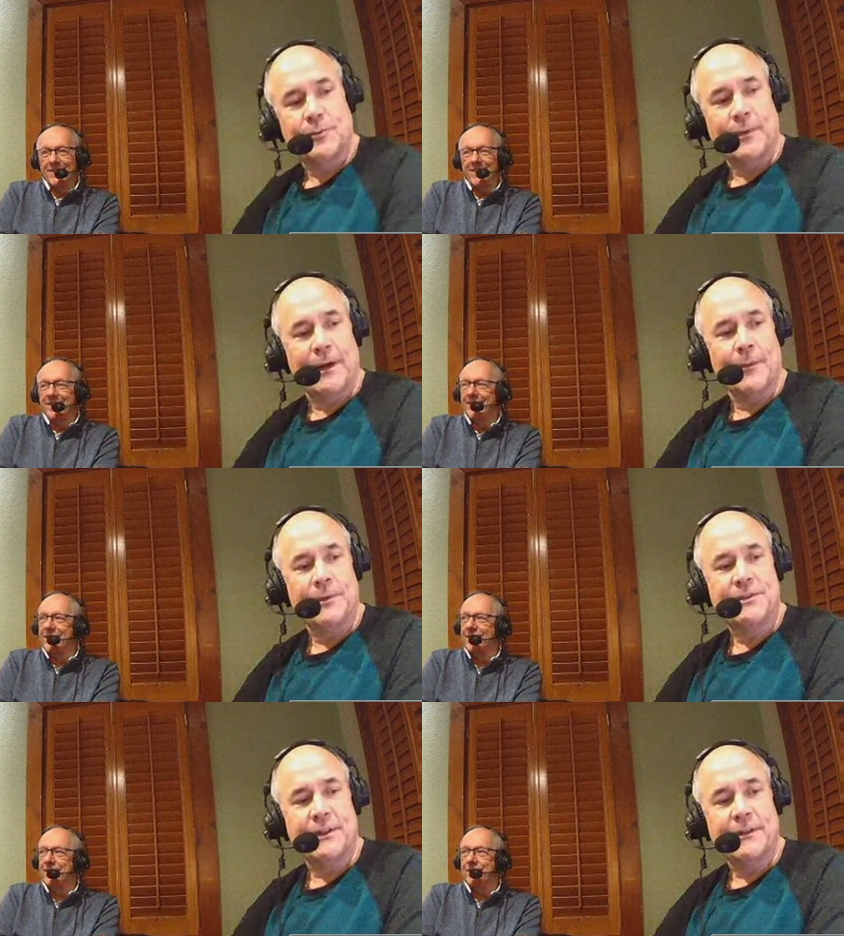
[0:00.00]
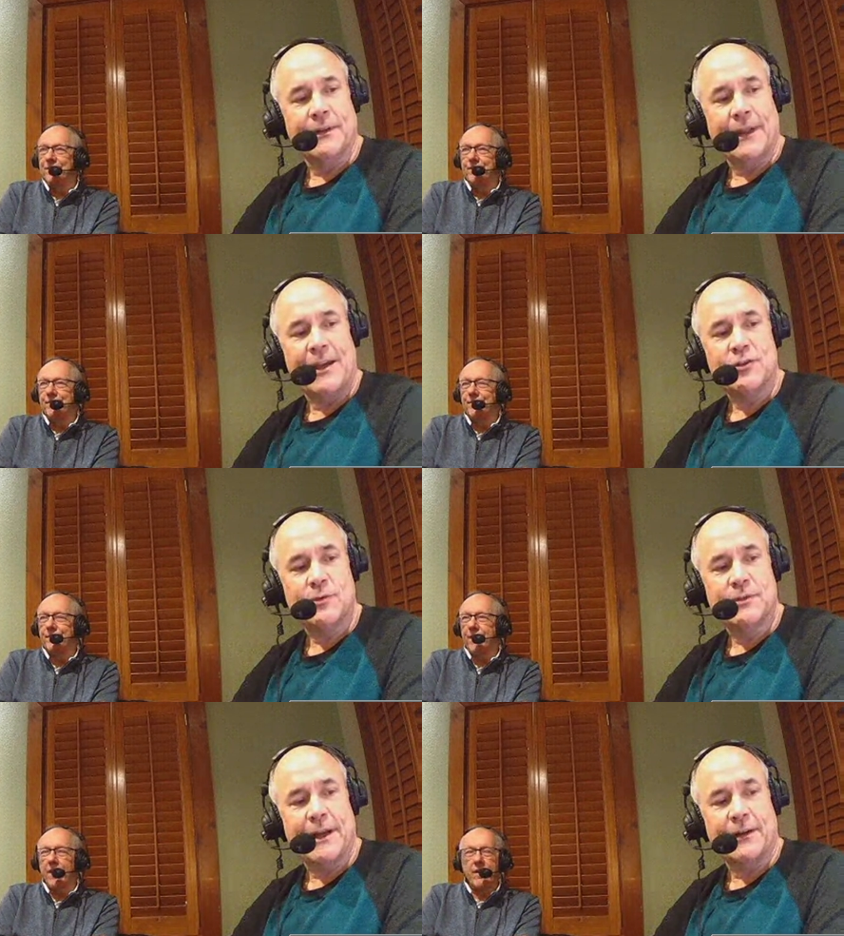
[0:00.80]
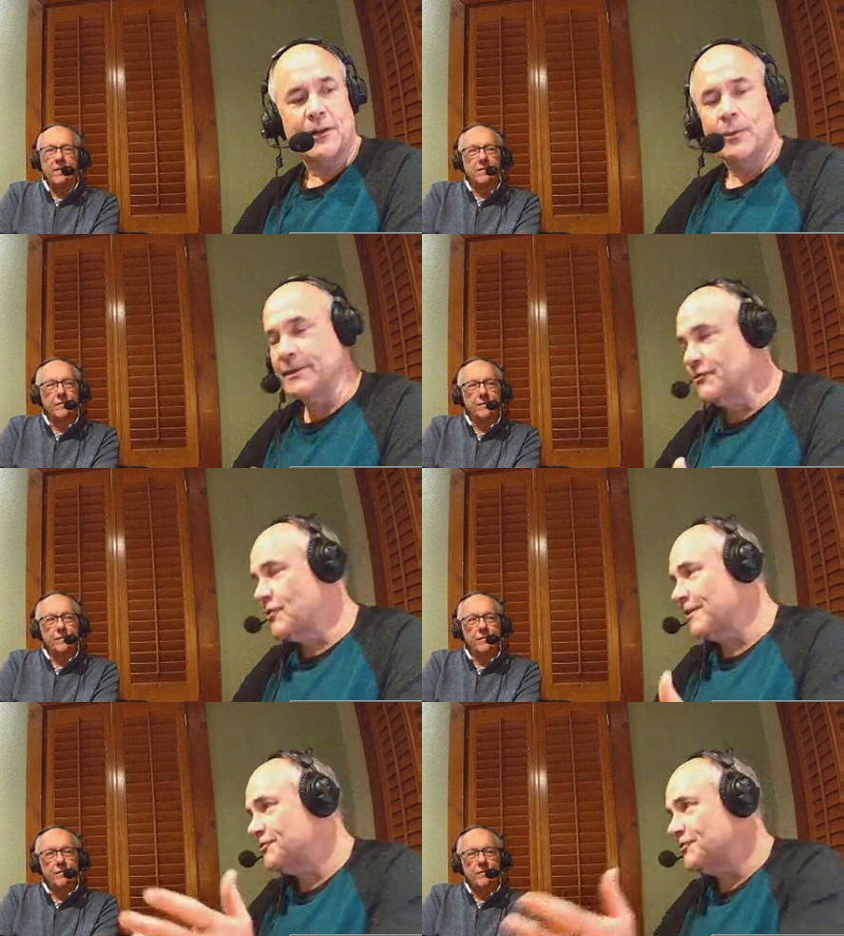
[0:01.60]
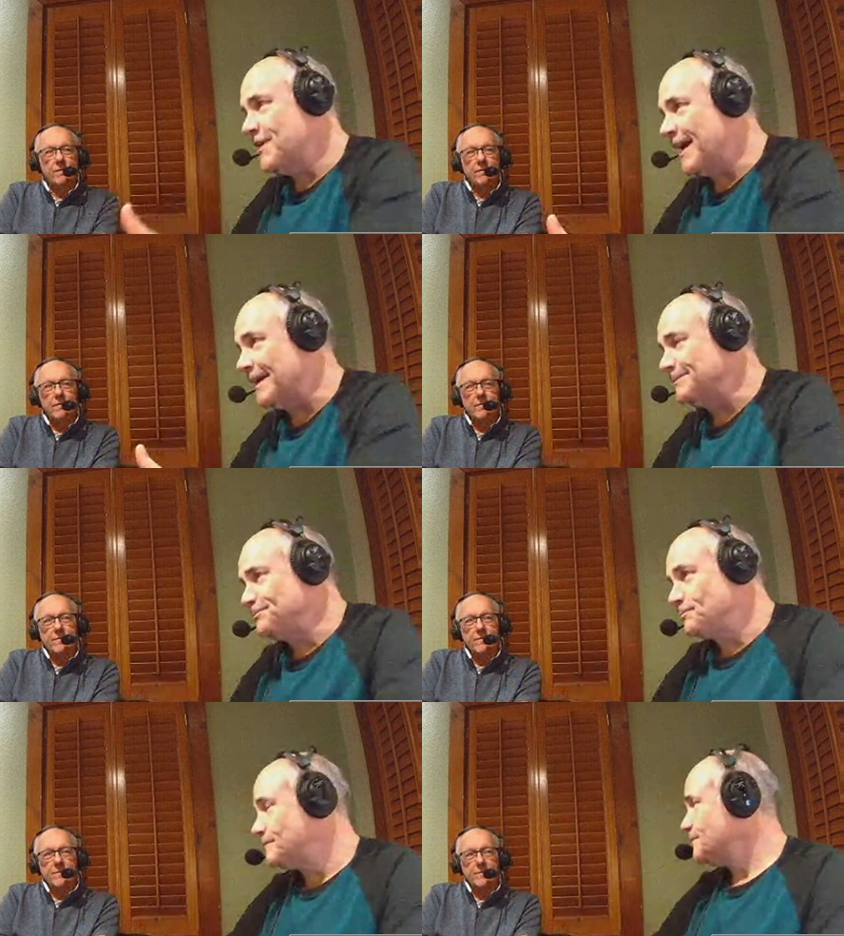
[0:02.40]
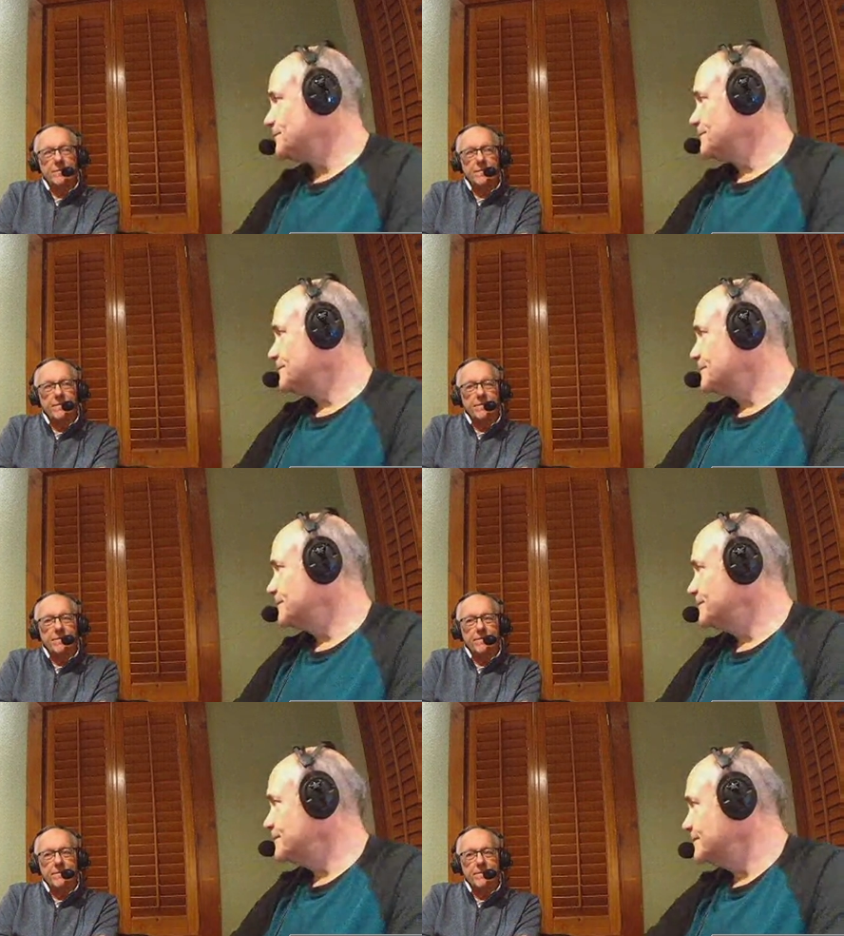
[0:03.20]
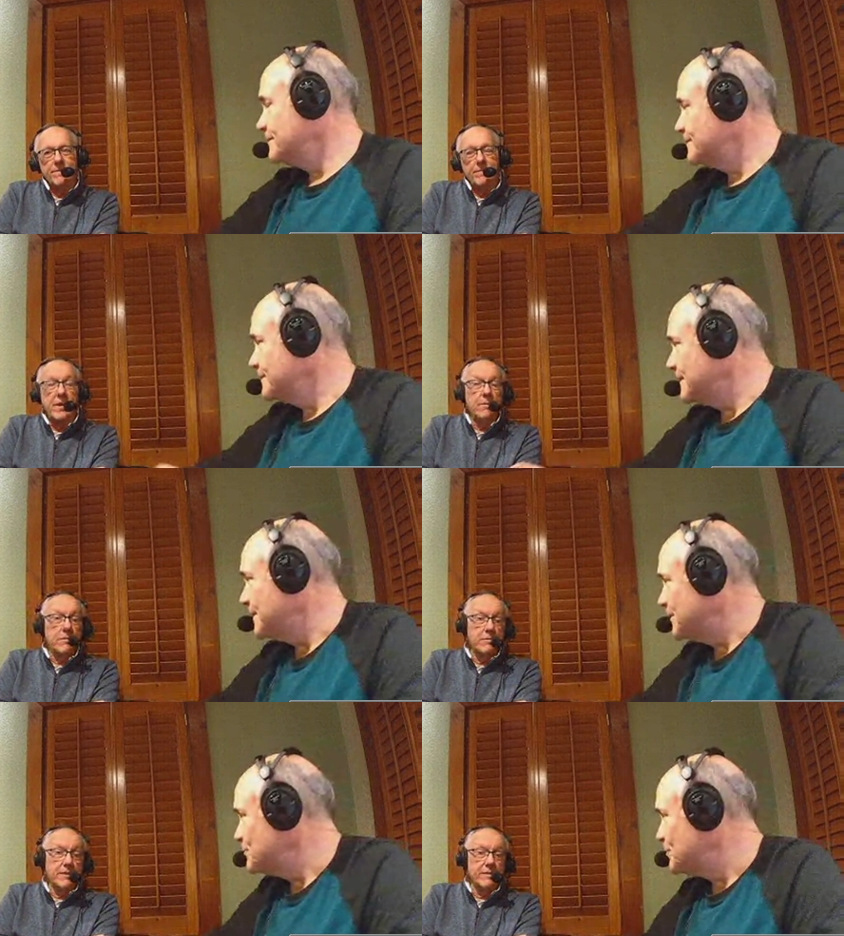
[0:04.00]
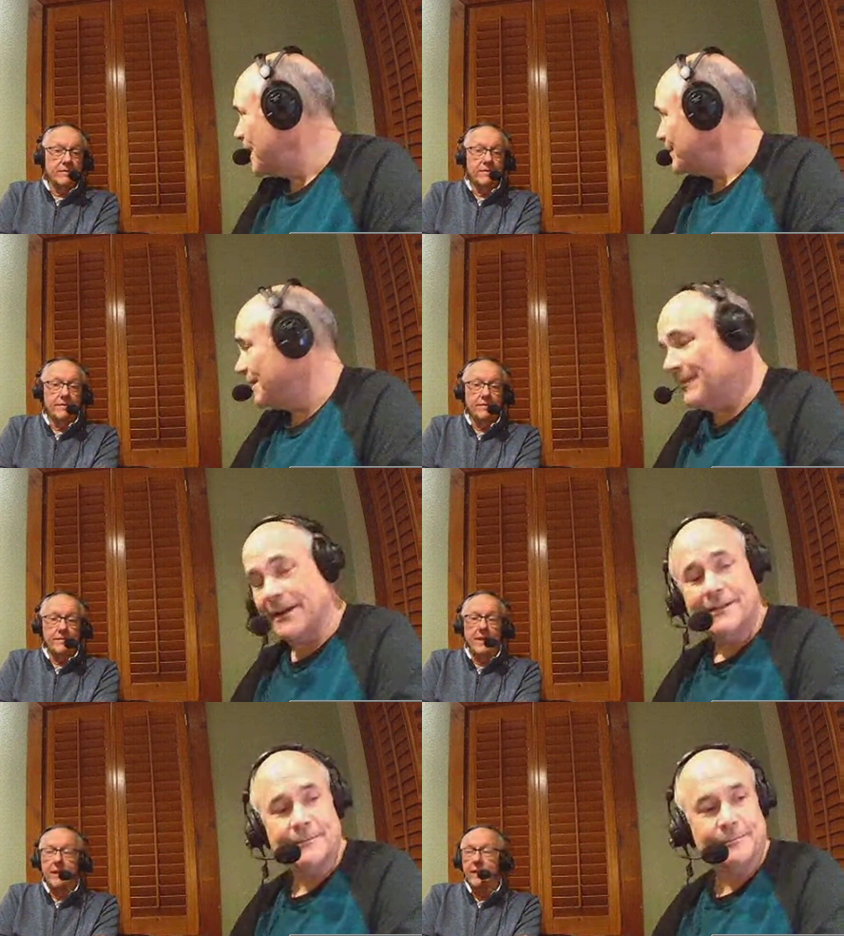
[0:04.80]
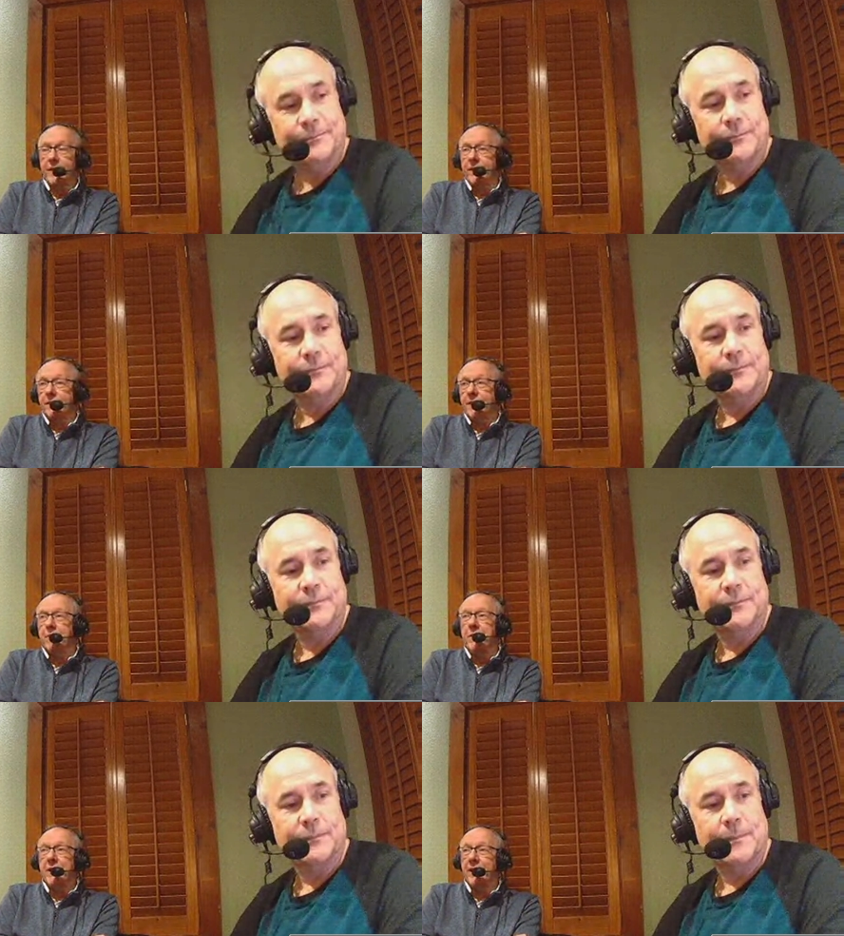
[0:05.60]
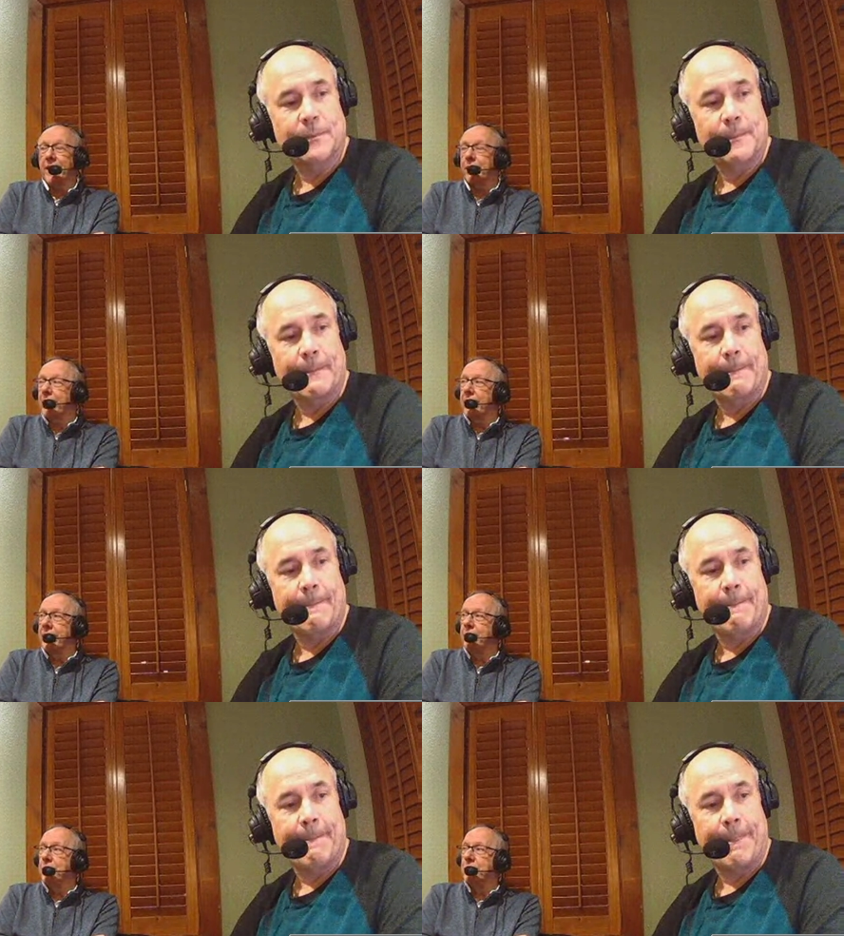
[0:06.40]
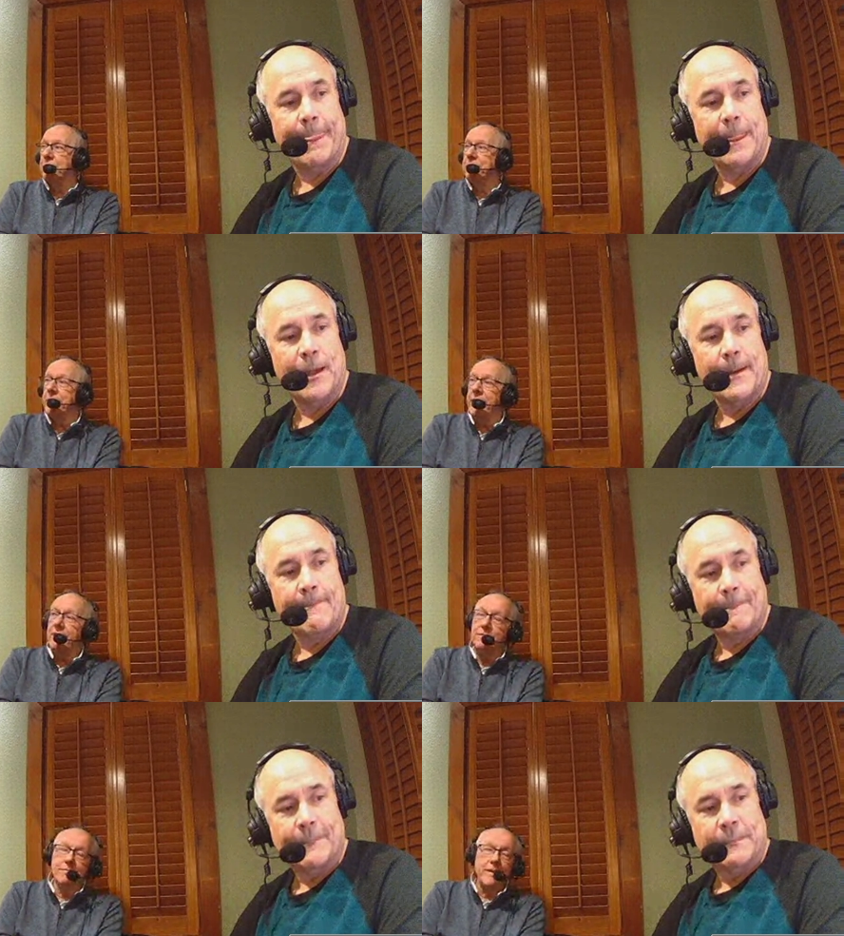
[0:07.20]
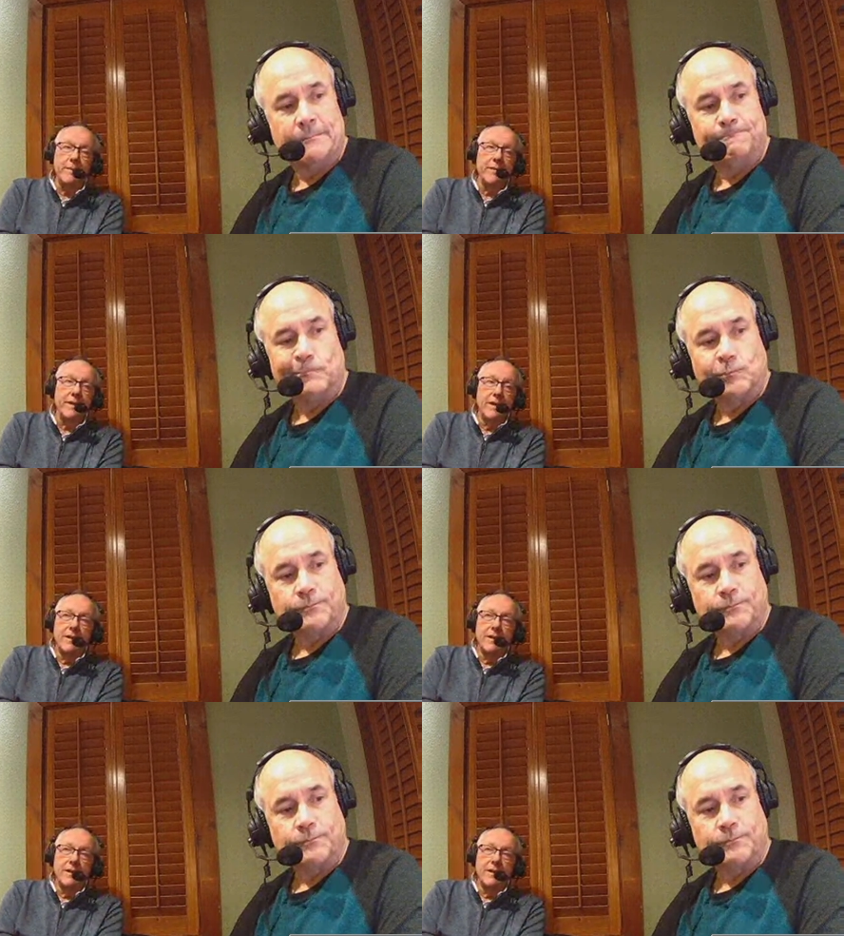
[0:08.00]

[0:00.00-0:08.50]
Speaker 1: Uh, was the last technical when you tossed your jacket?
Speaker 2: Probably. Did, probably, right? I guess. I might have gotten I, that was yeah, maybe.